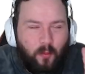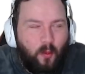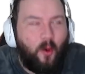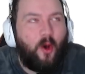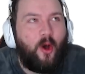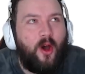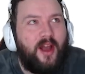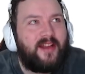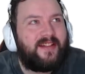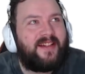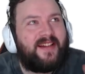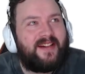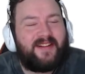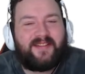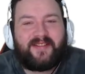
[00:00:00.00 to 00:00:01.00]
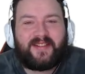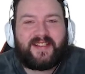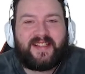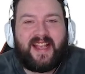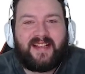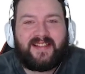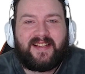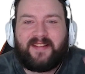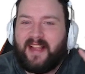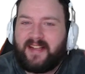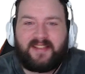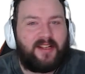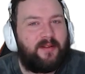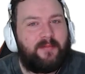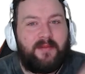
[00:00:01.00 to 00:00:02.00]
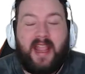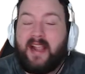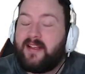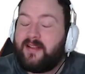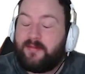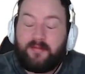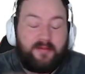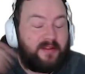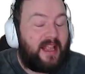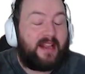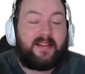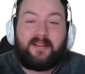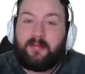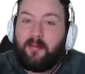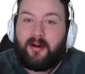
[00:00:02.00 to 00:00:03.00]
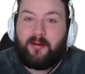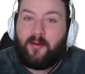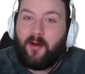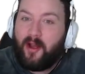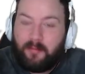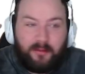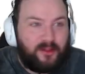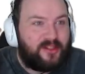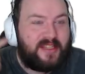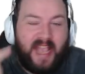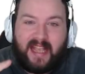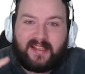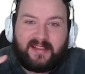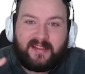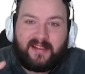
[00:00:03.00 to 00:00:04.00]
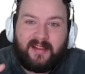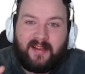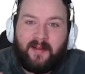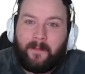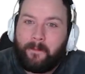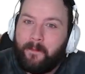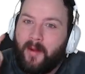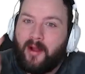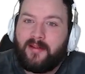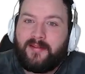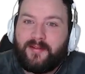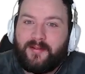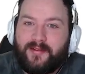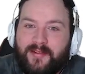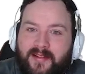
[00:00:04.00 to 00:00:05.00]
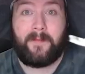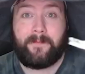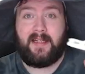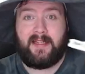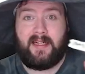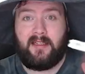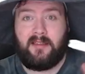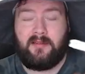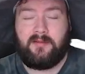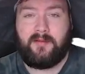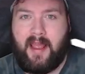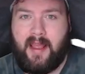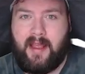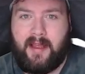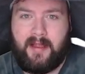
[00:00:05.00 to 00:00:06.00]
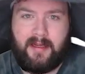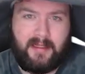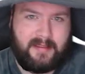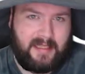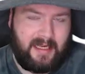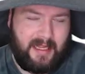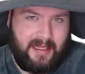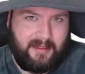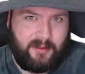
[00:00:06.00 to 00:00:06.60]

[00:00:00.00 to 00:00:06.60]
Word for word: Why did I not just guess it? Next time, next, next tomorrow, I am just guessing monsters. Right, Deedle Deedle. And let's get